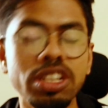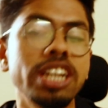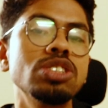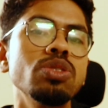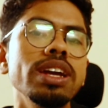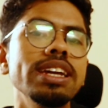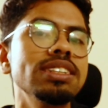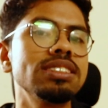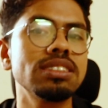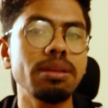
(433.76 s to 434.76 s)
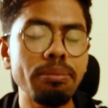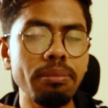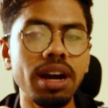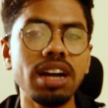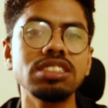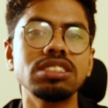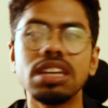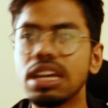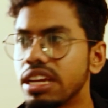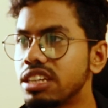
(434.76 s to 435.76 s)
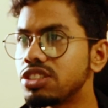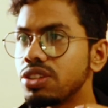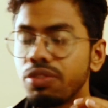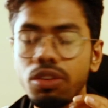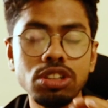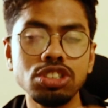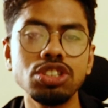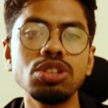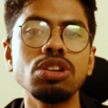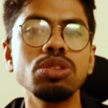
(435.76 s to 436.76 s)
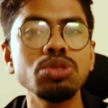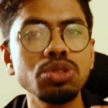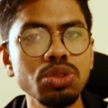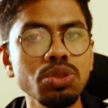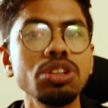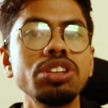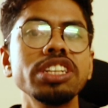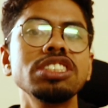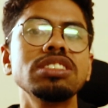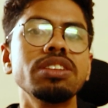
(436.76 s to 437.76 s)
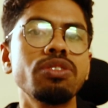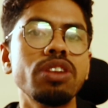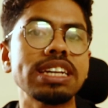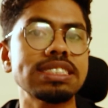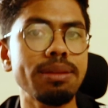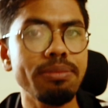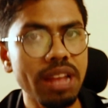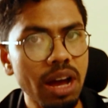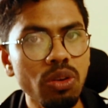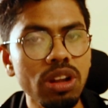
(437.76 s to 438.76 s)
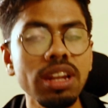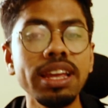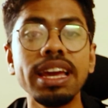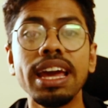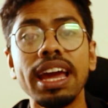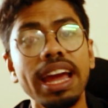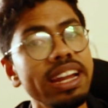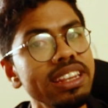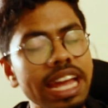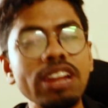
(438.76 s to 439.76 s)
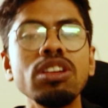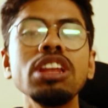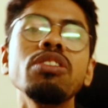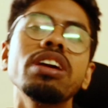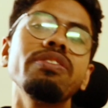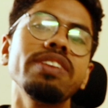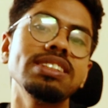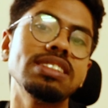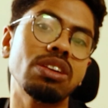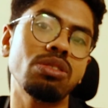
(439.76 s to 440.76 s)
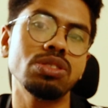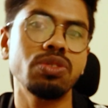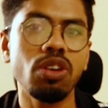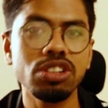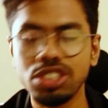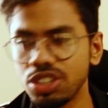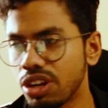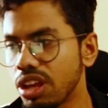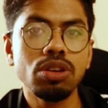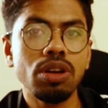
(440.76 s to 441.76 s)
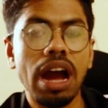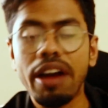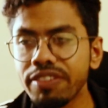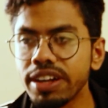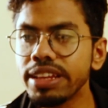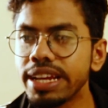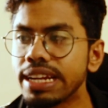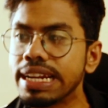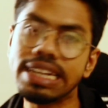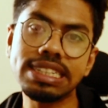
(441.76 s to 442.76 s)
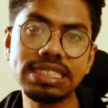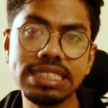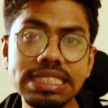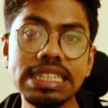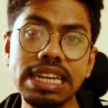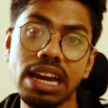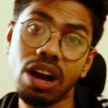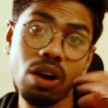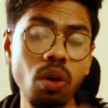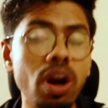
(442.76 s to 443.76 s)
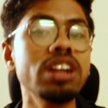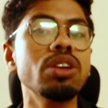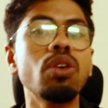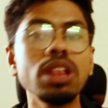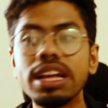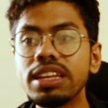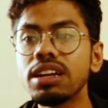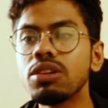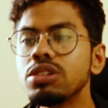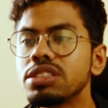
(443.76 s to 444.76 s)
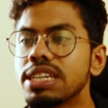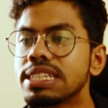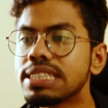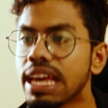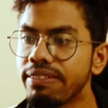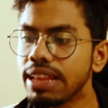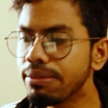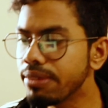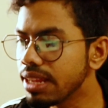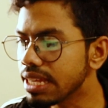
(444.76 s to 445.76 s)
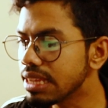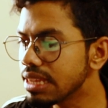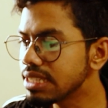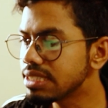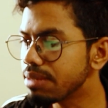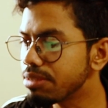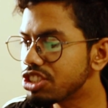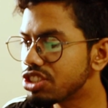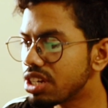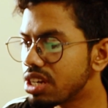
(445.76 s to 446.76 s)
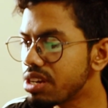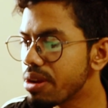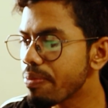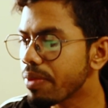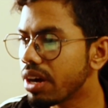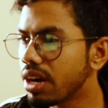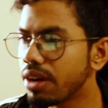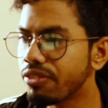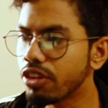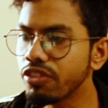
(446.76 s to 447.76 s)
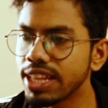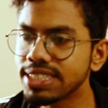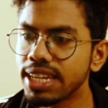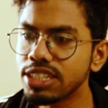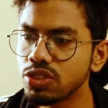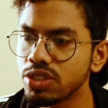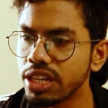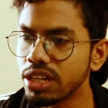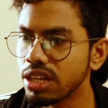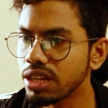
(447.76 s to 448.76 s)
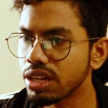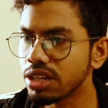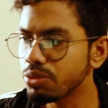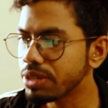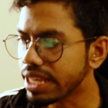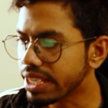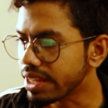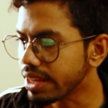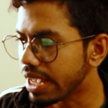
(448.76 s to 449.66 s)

So that's why it's for sure you should register for exam now only, and then only you can finish the course for sure. So after that, let us see what all other courses available in this semester for VLSI student to be taken.